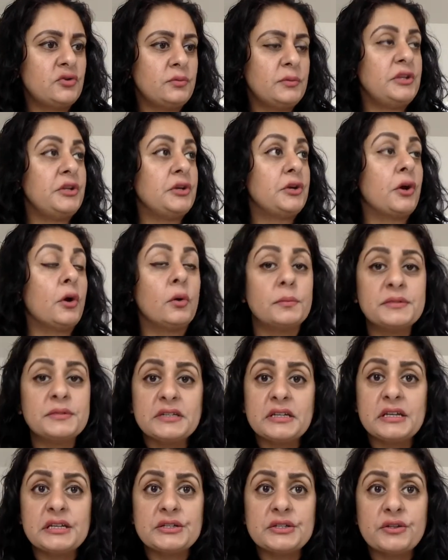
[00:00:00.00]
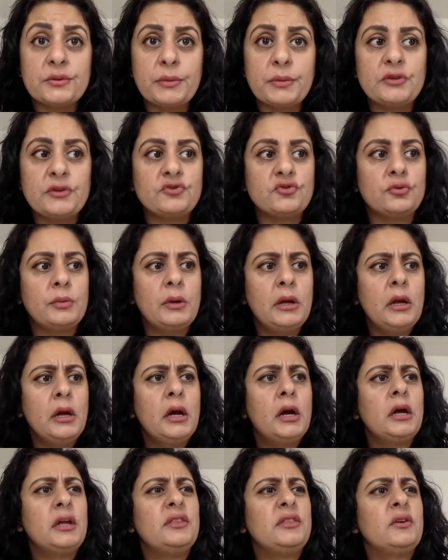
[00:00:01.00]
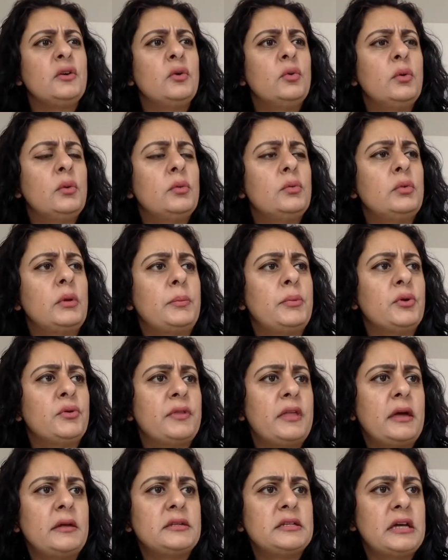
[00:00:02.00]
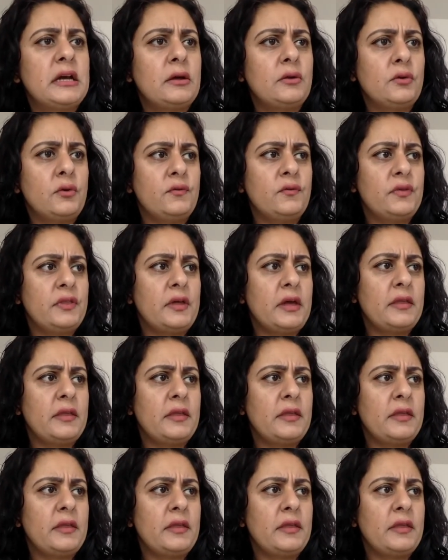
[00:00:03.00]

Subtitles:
Then you go upstairs to the bedroom, and you think, oh, I'll put that down over there,